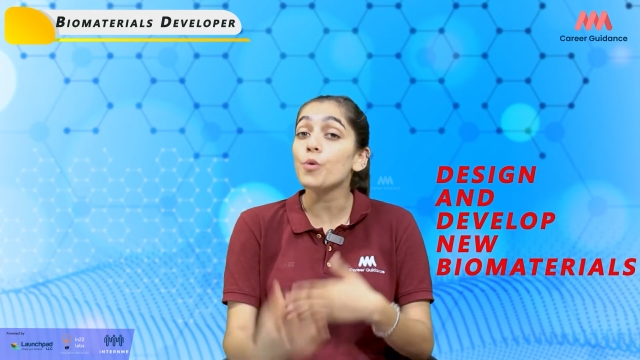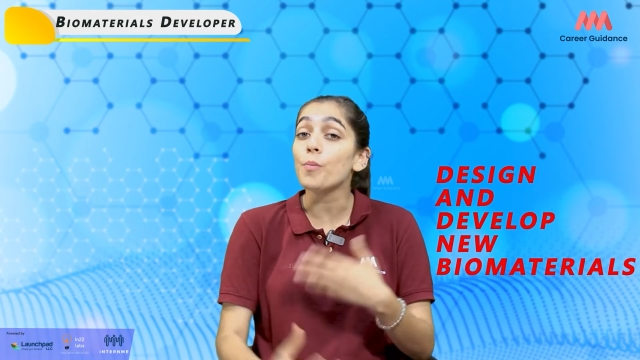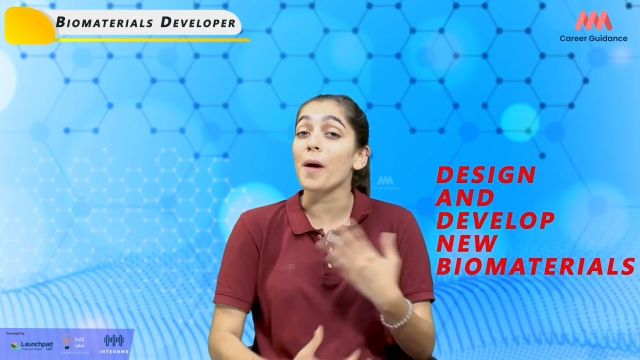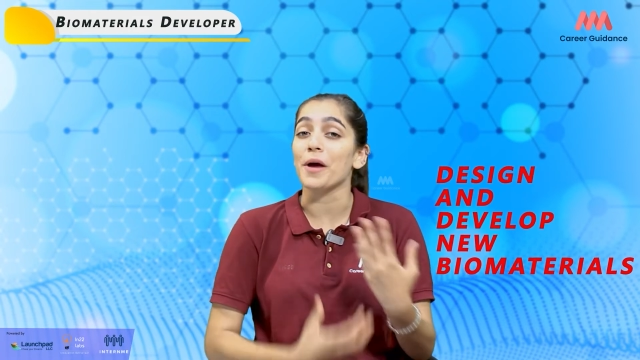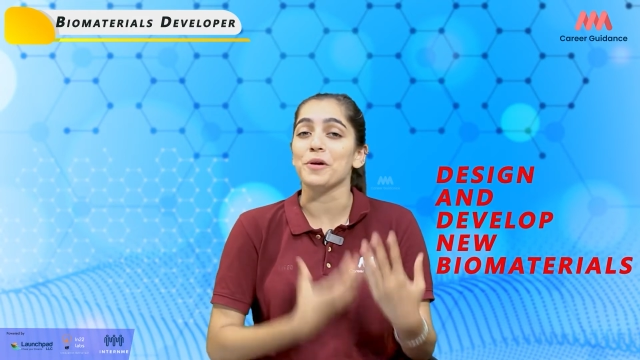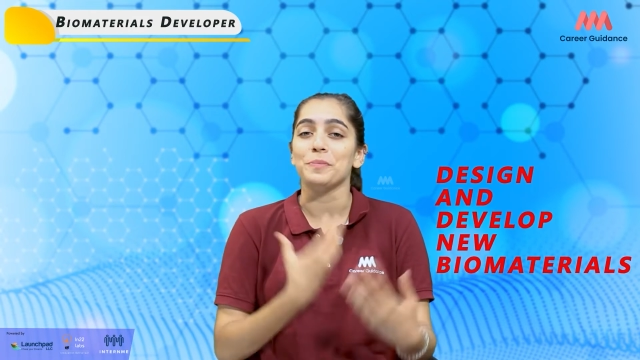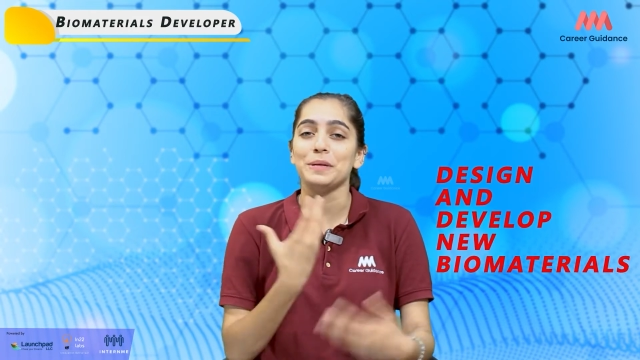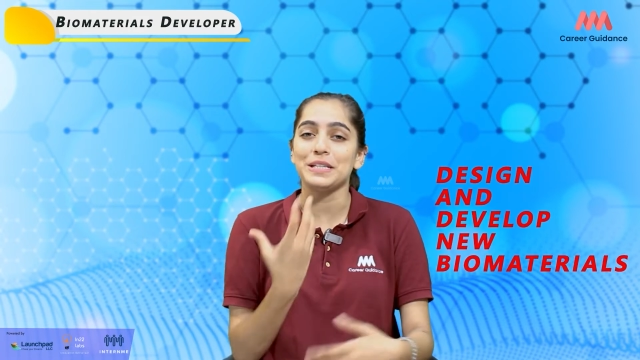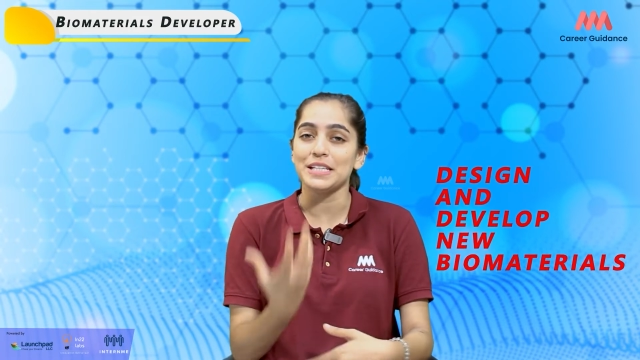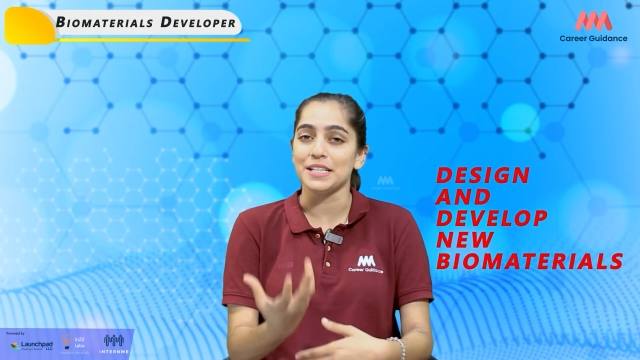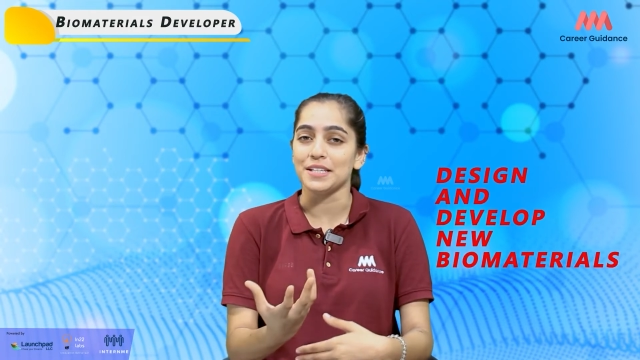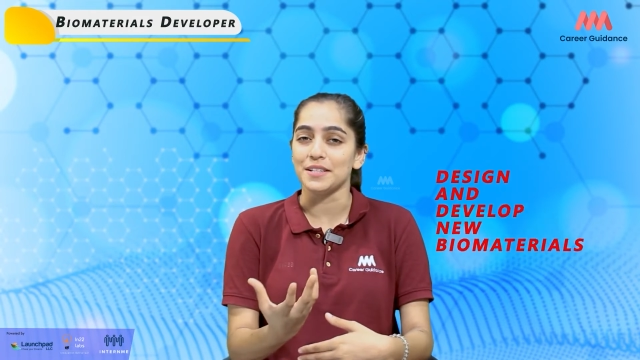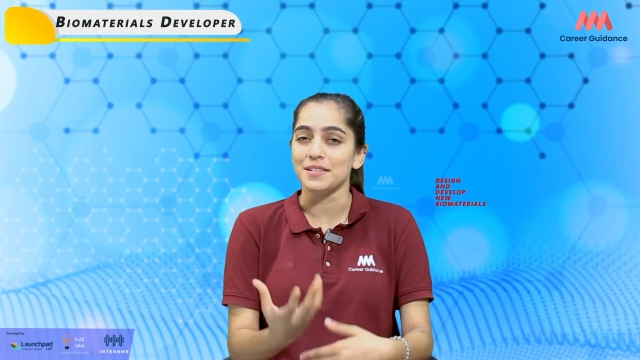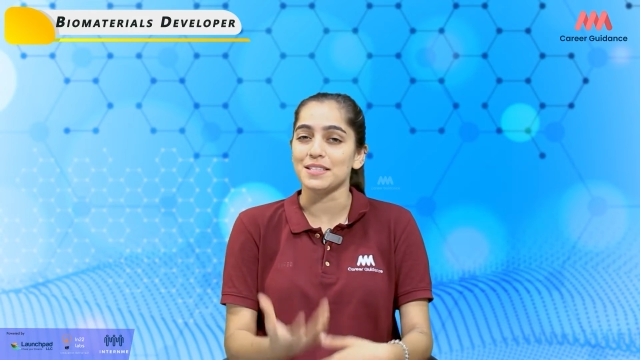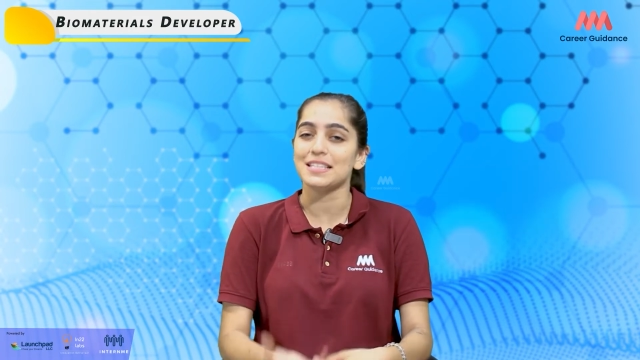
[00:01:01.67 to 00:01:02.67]

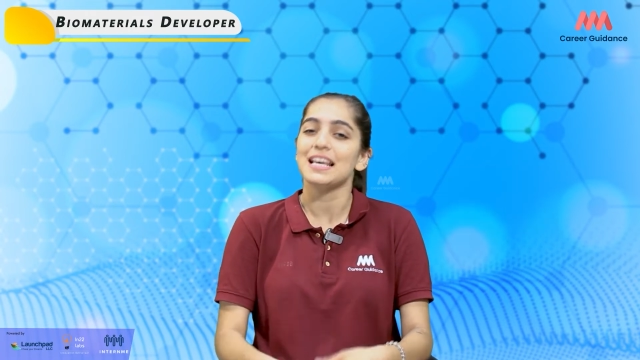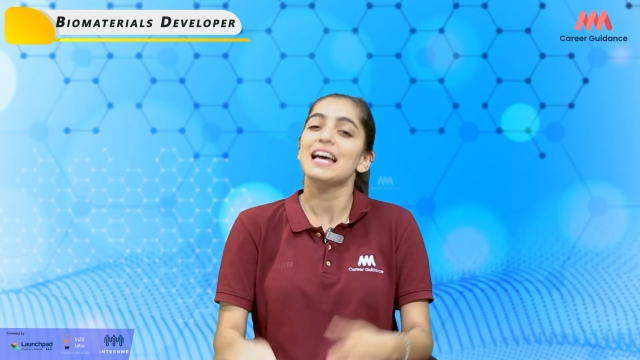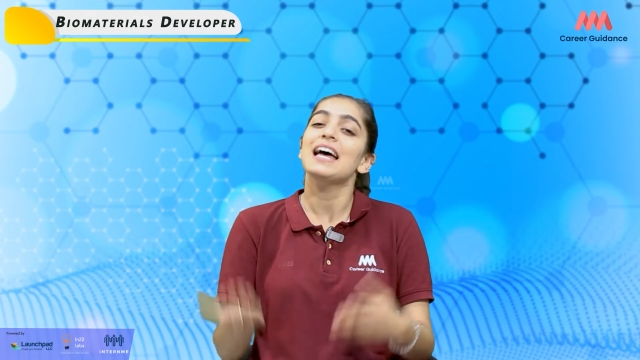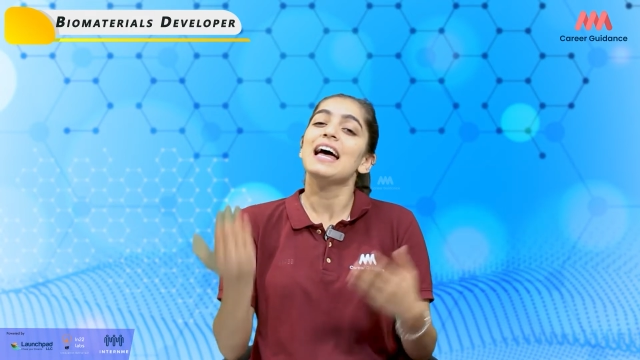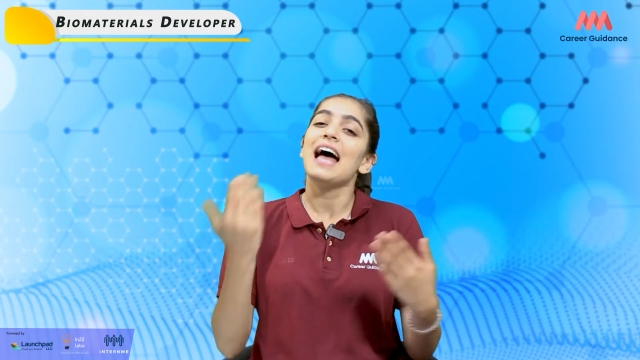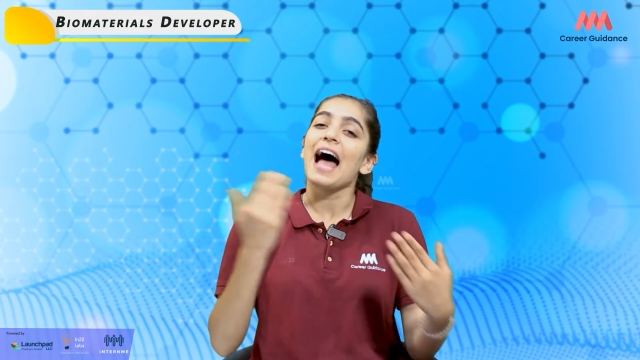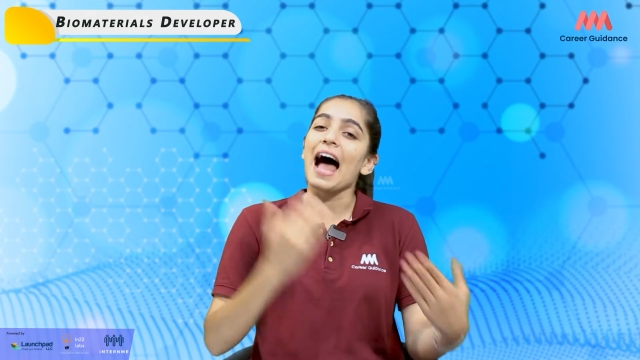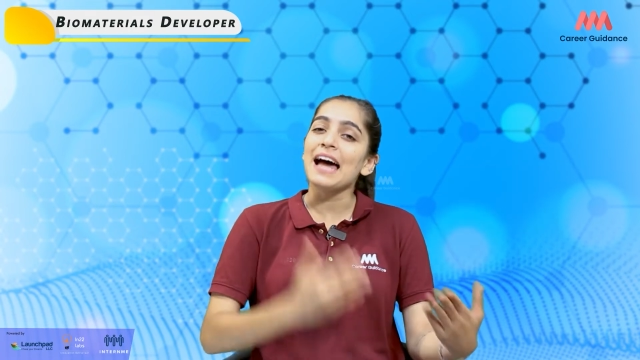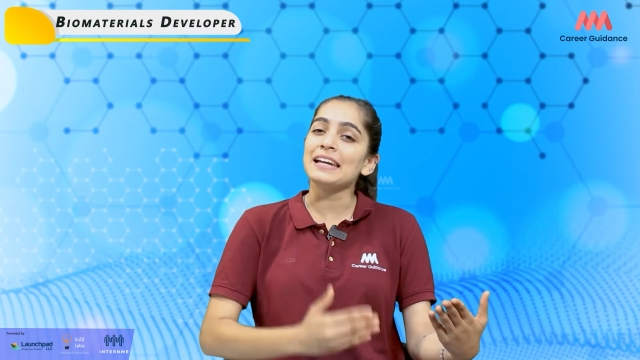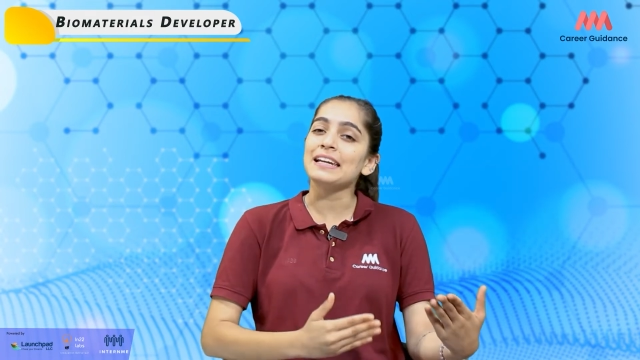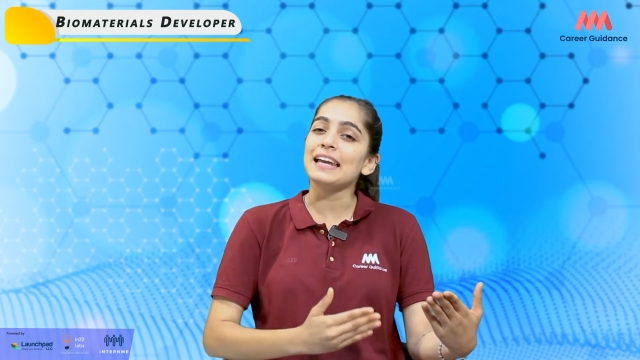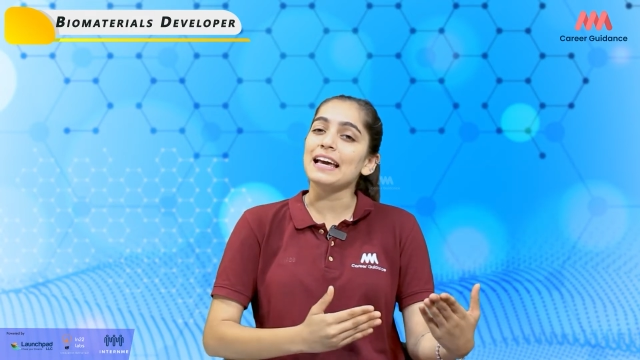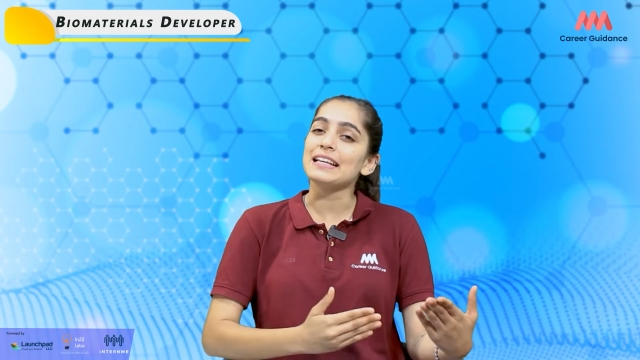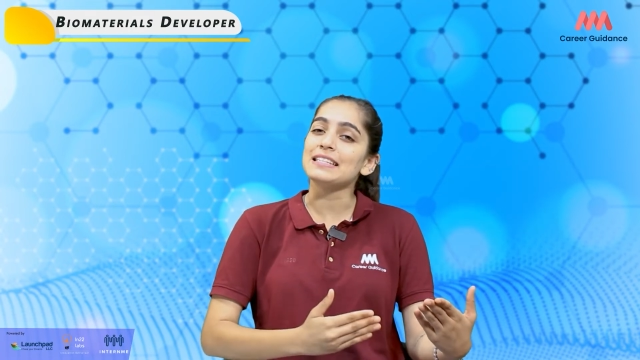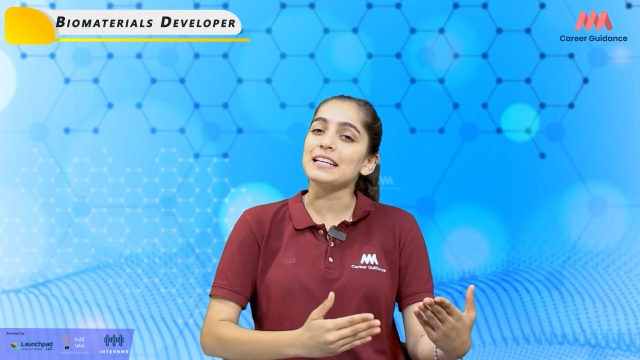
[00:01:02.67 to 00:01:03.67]
biomaterials
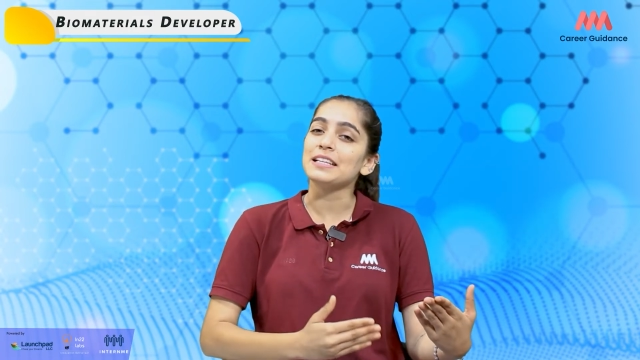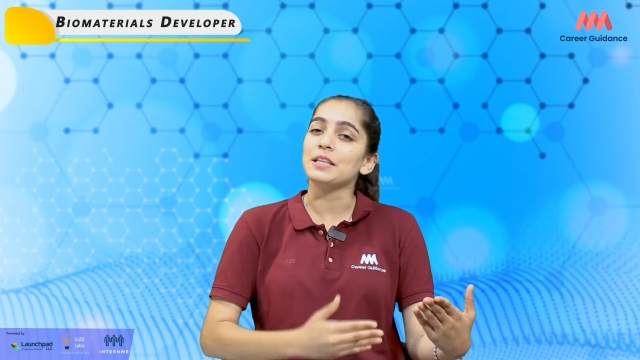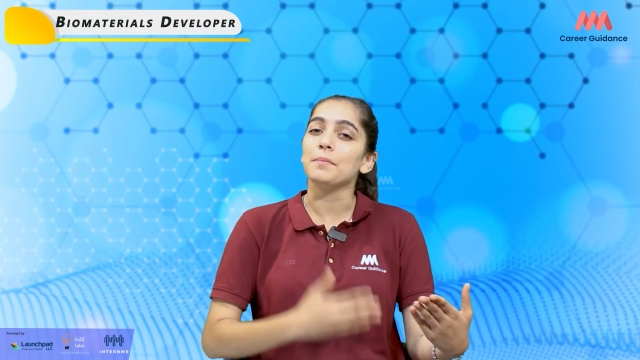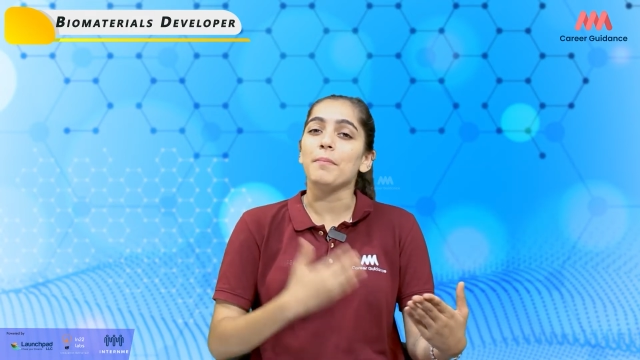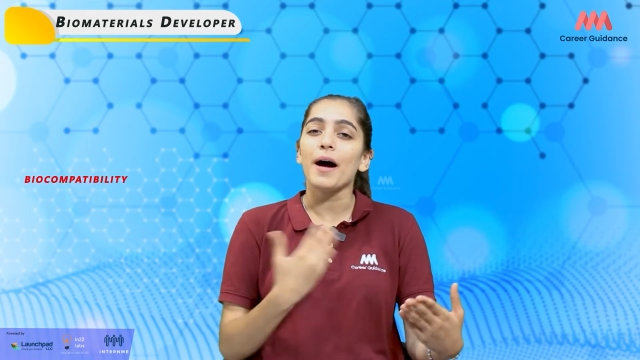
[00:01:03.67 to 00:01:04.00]
analyzing the